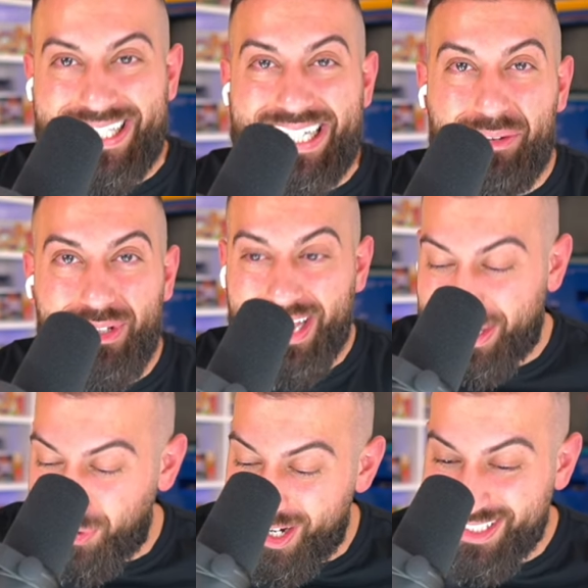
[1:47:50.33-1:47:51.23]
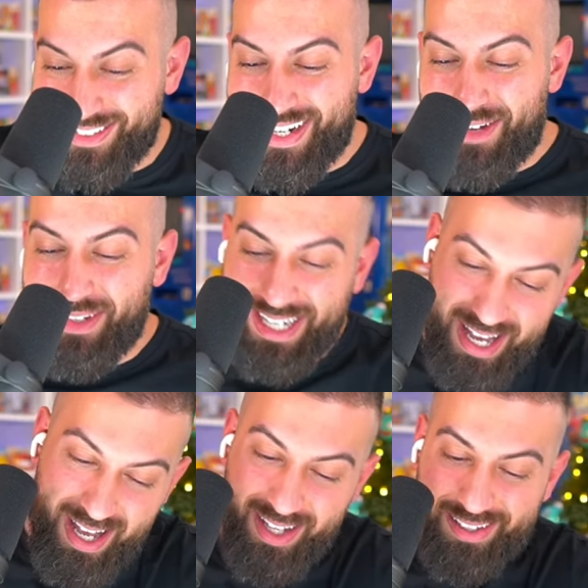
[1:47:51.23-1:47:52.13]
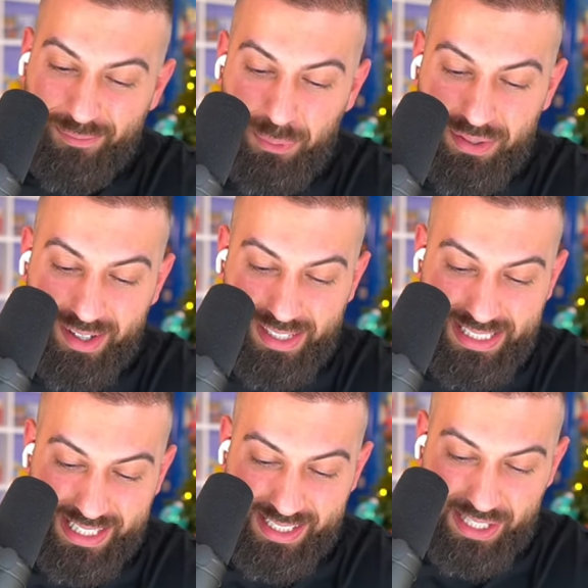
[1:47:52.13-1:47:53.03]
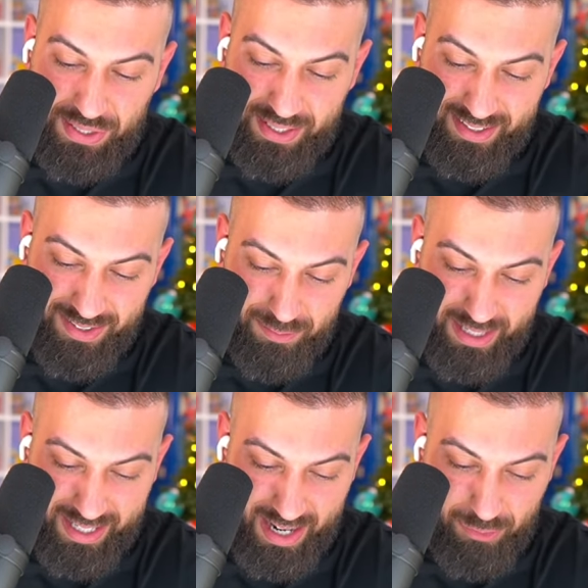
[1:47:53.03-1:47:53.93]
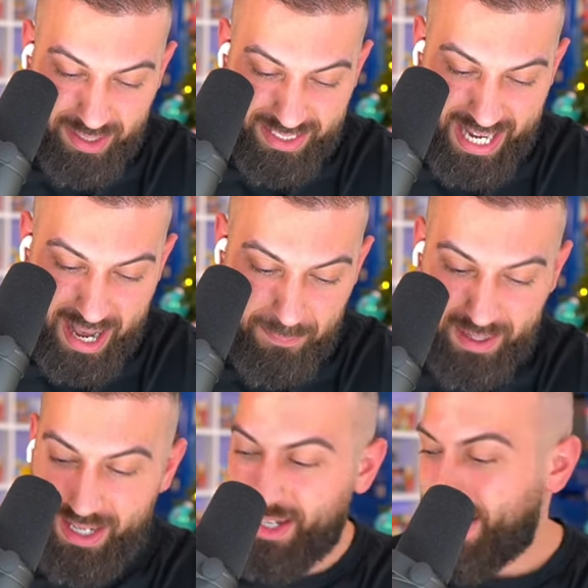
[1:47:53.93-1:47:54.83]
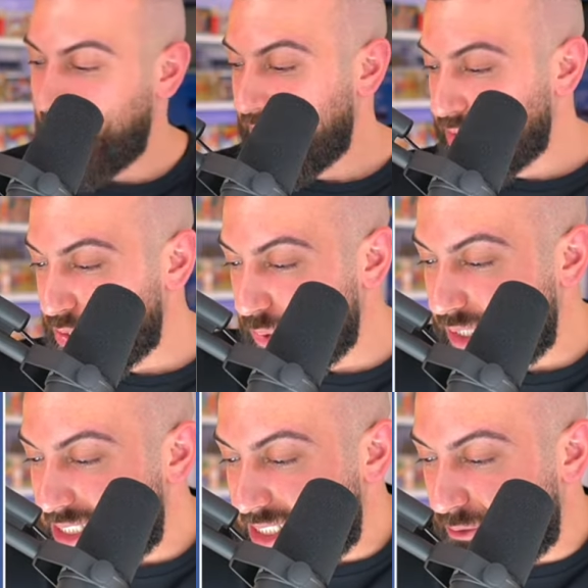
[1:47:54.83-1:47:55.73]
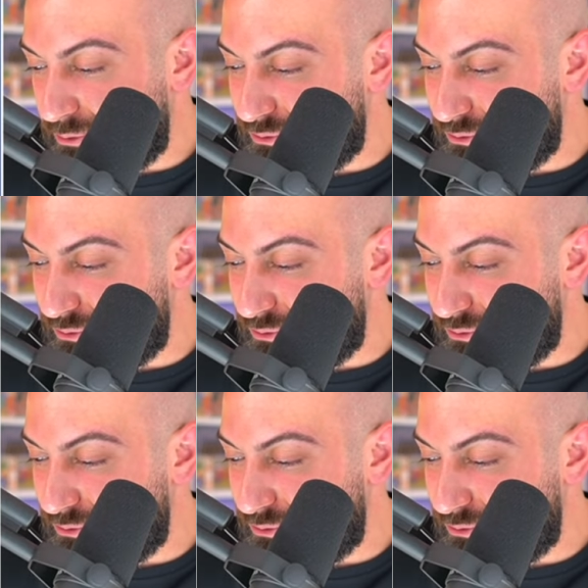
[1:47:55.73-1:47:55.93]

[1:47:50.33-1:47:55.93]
sleeping like crazy right now. I'm like putting all these things in cart. Oh my god, what is happening? Dude, this is a.